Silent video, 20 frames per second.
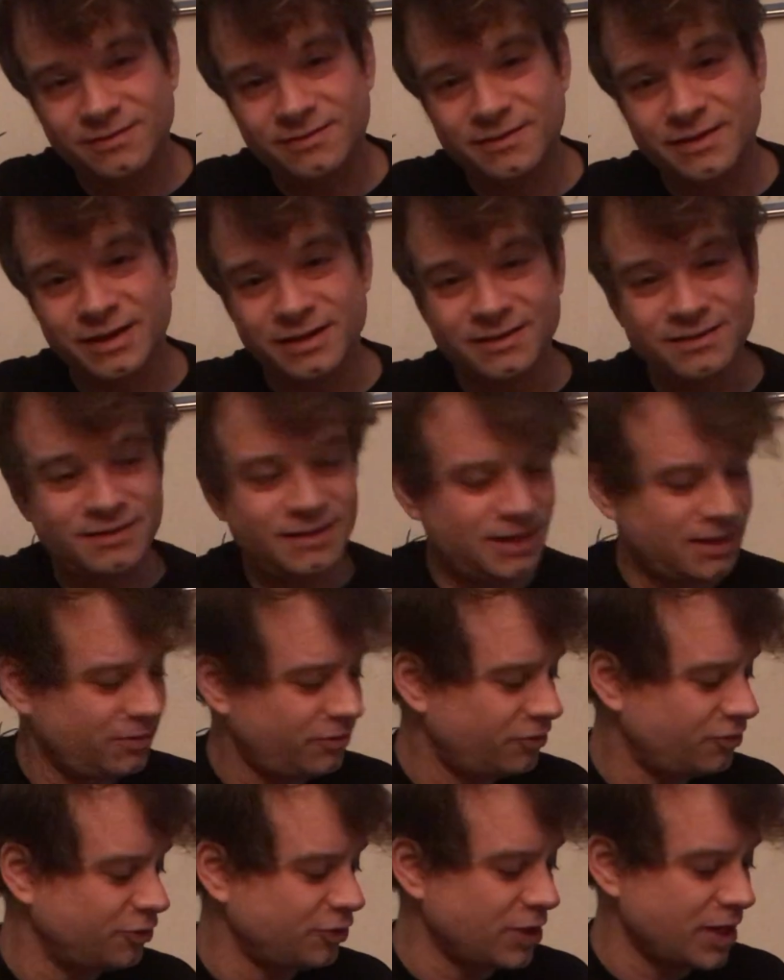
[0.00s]
the D
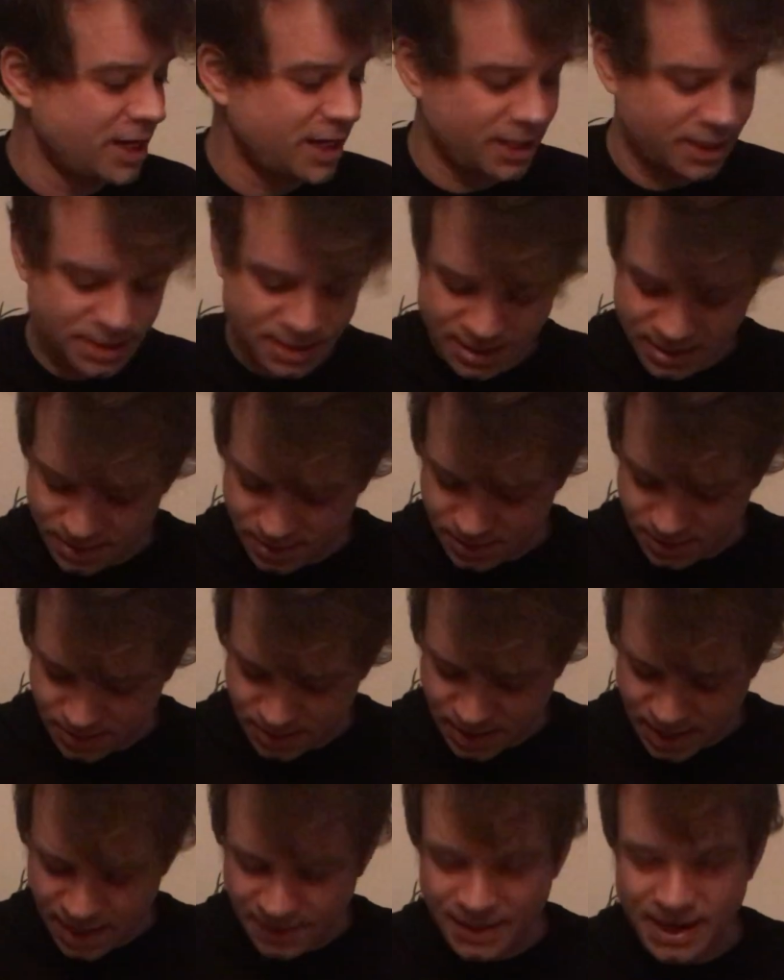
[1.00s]
string
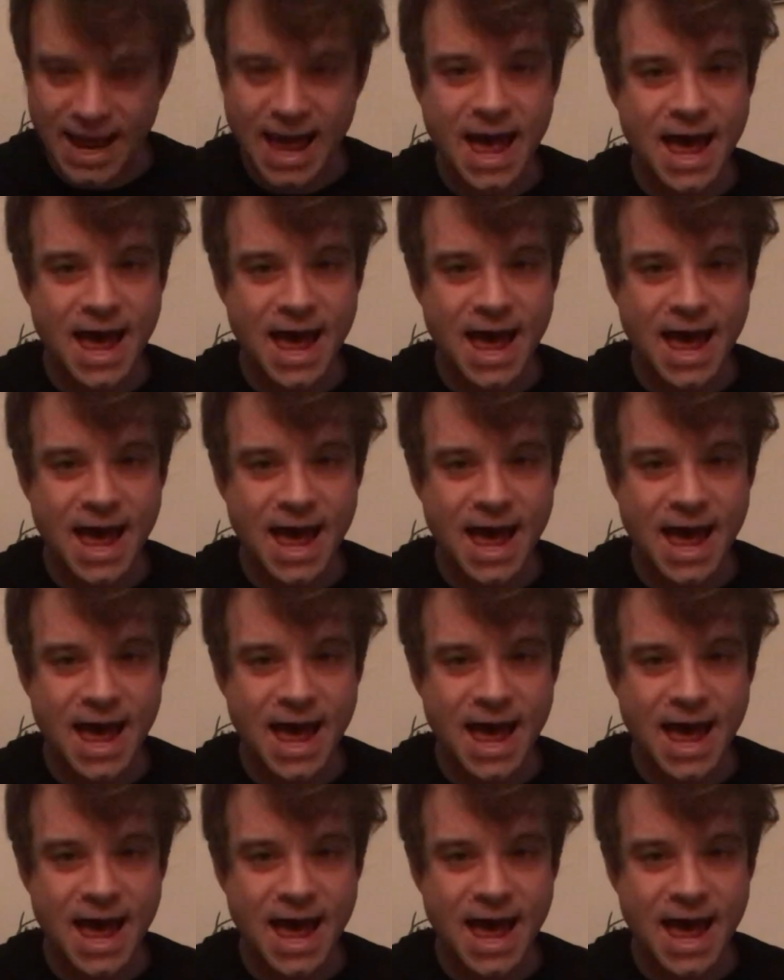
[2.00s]
and the